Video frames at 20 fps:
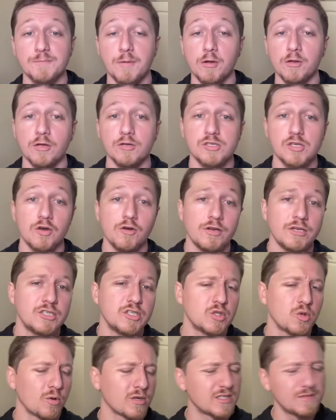polos, hoodies,
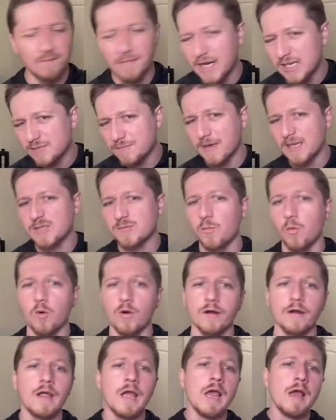shorts, much, much
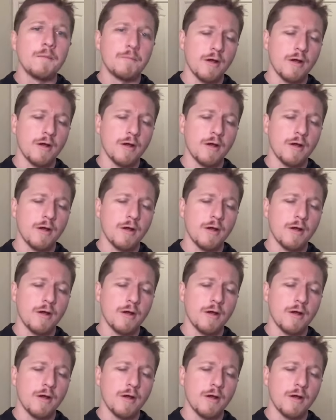more.